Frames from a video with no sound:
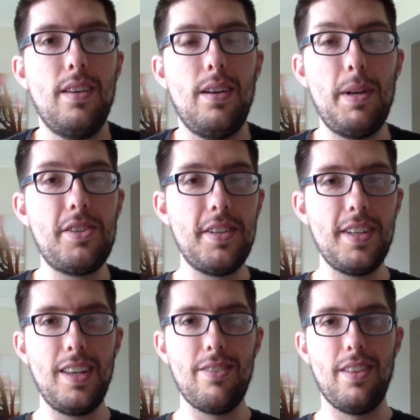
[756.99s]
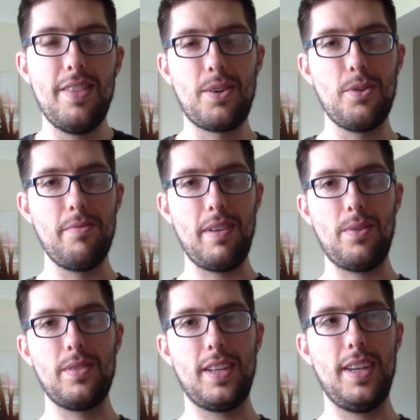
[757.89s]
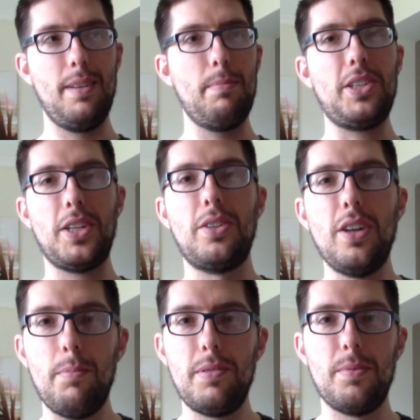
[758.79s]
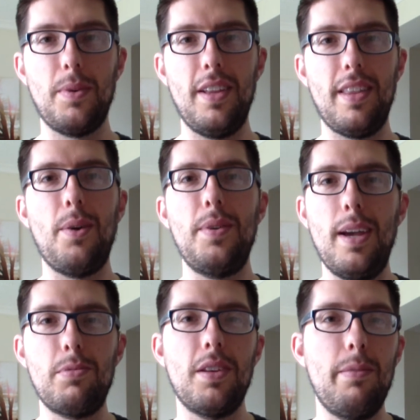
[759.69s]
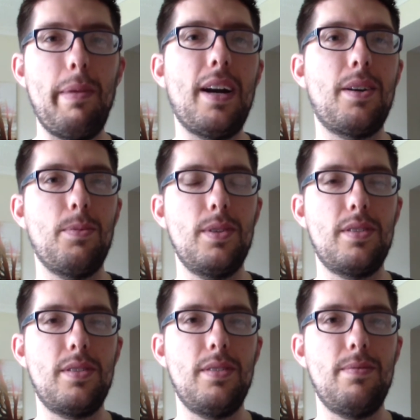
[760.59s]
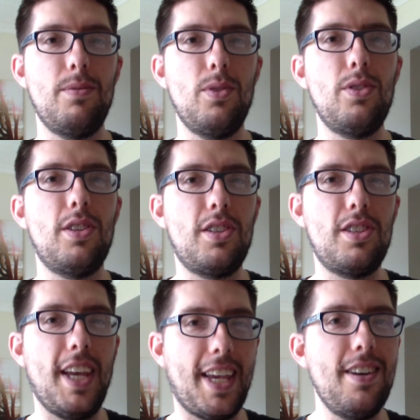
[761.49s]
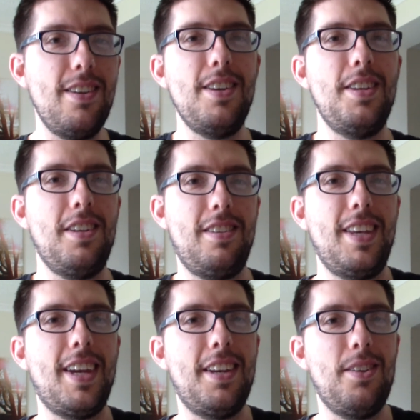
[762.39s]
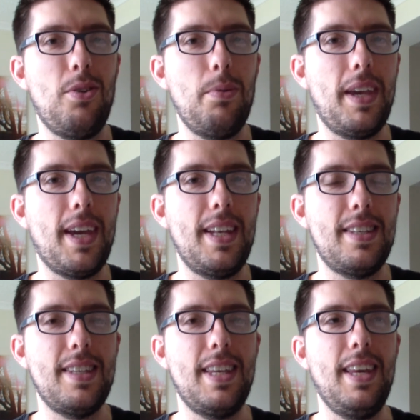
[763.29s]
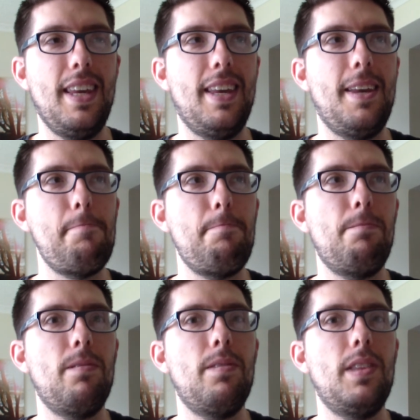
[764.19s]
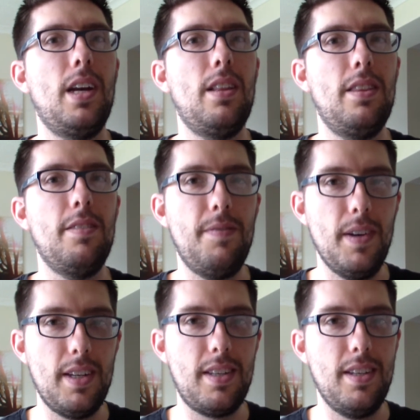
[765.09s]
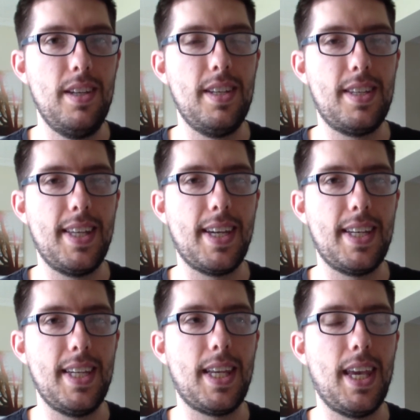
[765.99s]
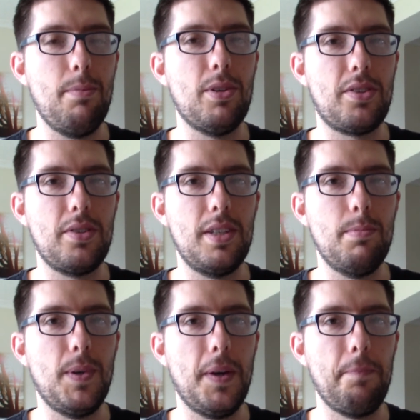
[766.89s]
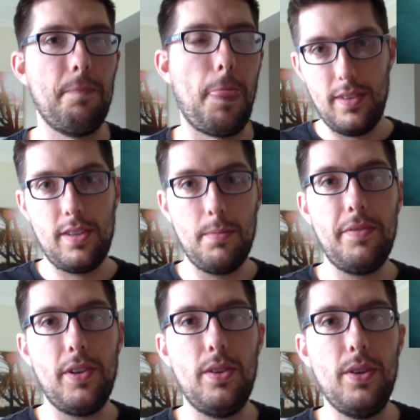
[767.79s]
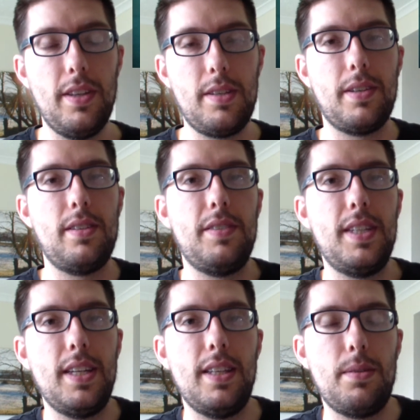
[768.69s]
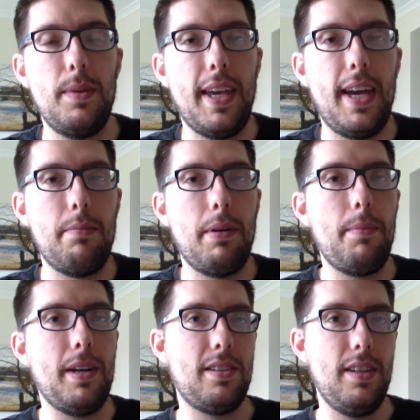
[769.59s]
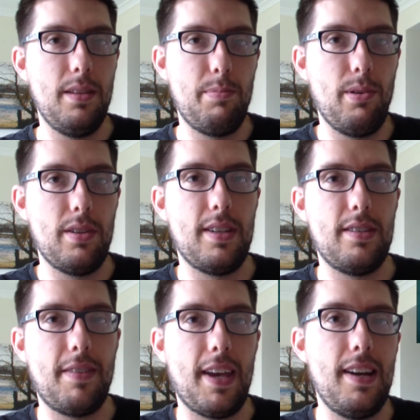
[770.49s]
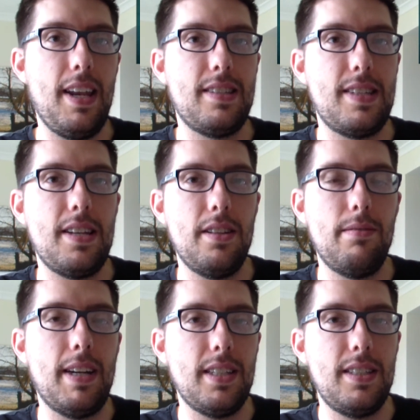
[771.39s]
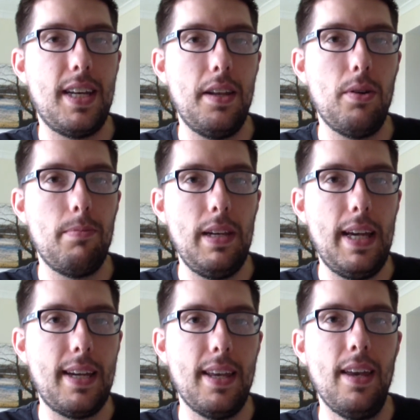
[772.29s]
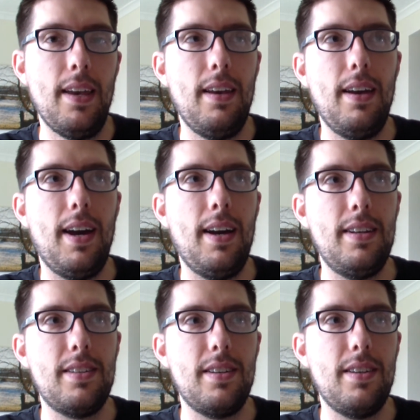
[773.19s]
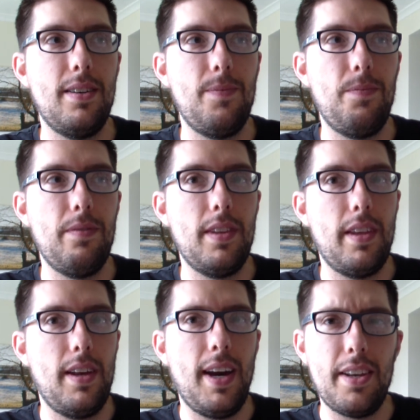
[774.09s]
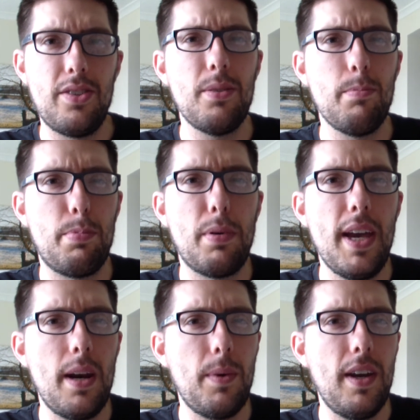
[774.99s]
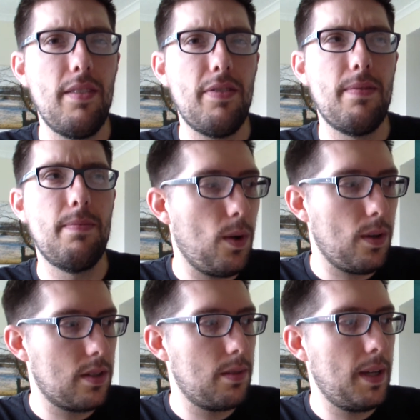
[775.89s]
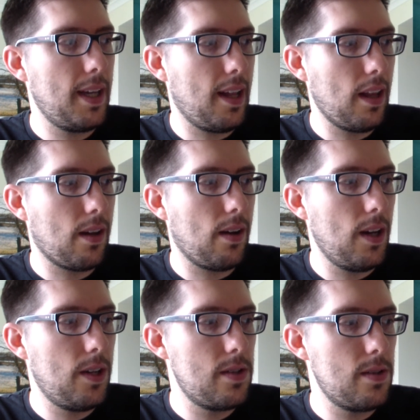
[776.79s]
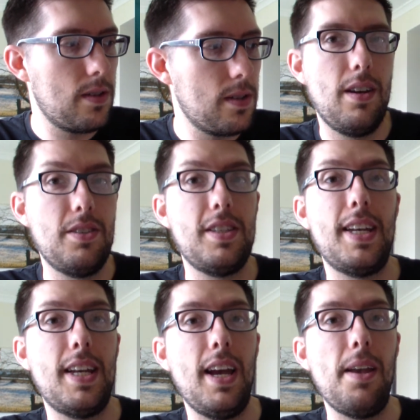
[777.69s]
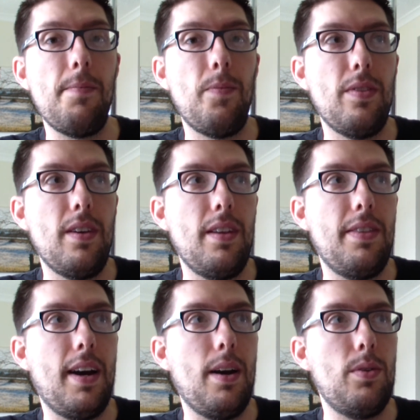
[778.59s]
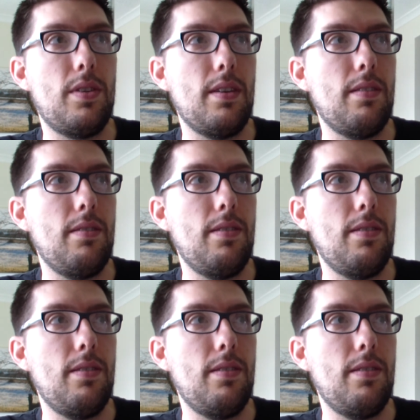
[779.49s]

I mentioned earlier on that going around in matching tops with our names on the back was the second nerdiest thing I did all weekend. The first nerdiest thing I did came on Sunday morning. Some of you will know this because you've seen it this weekend, but I'm actually in the process of getting a Last Stand of the Wreckers tattoo on my leg, and I had a sudden brainwave, possibly alcohol induced, on Saturday night, that I would